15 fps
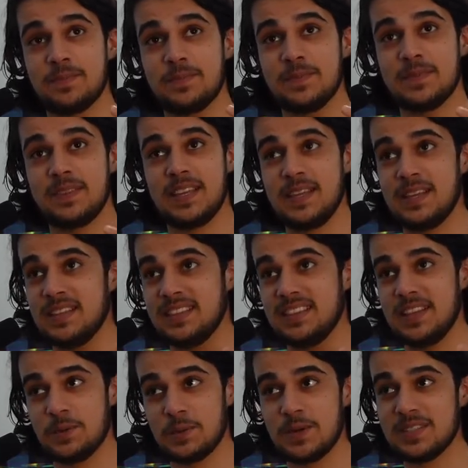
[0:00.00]

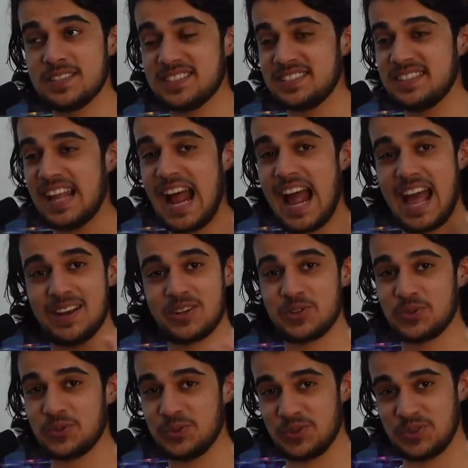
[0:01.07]
There is
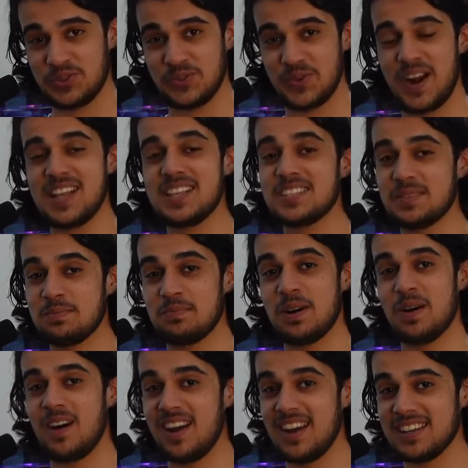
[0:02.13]
actual stress
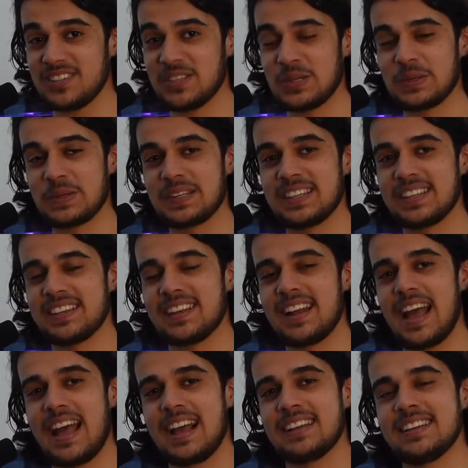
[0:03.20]
behind doing it,
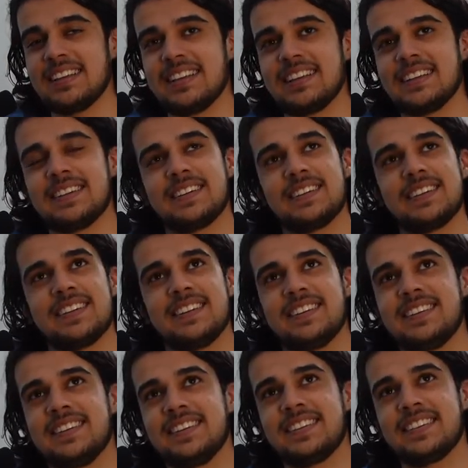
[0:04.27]
and
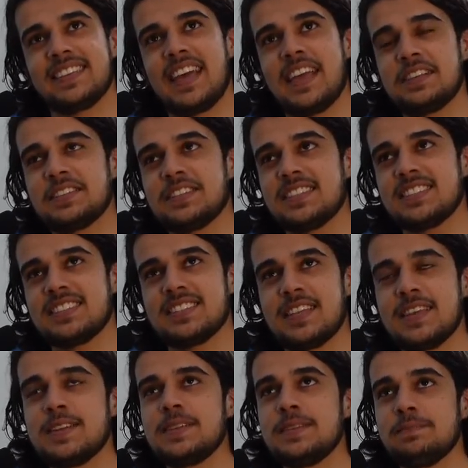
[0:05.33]
there's this
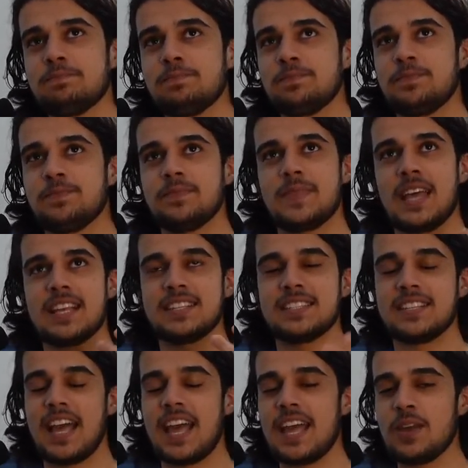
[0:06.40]
thing they
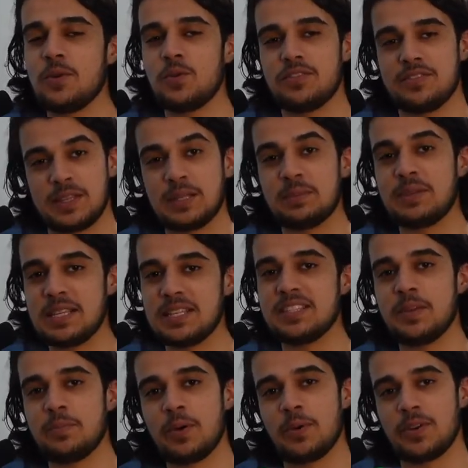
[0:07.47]
say within the
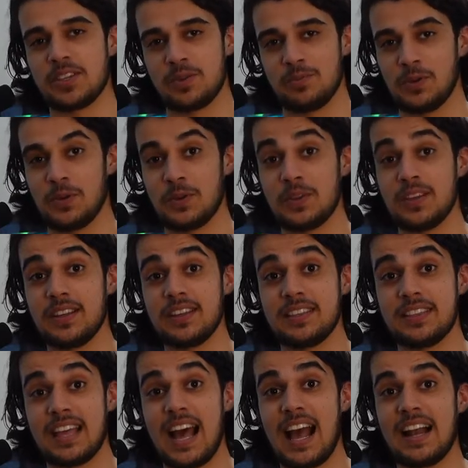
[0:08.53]
PC building community
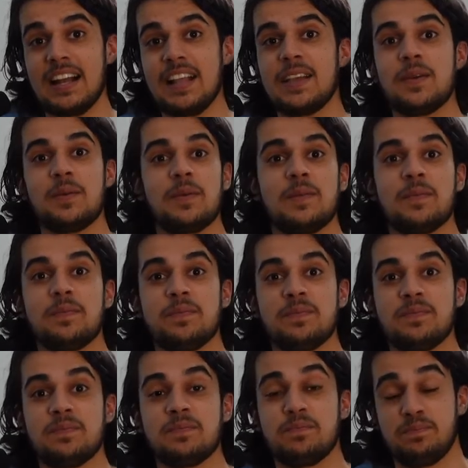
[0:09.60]
that
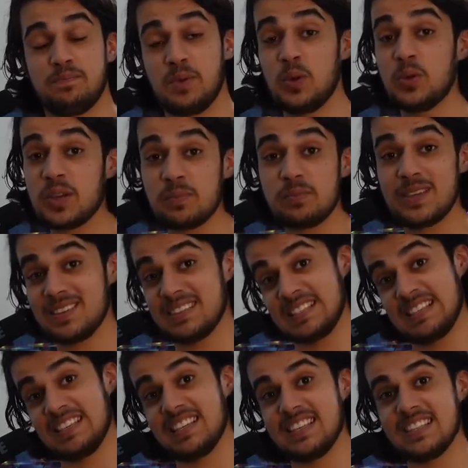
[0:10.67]
building
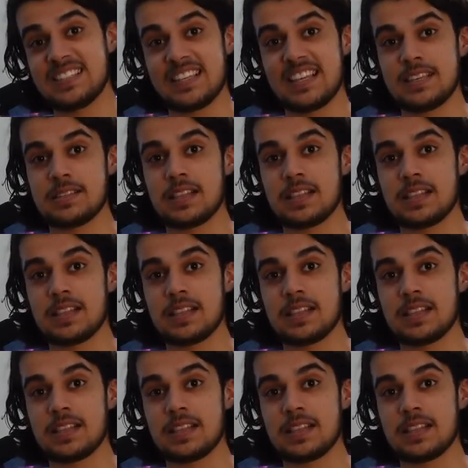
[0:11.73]
PCs is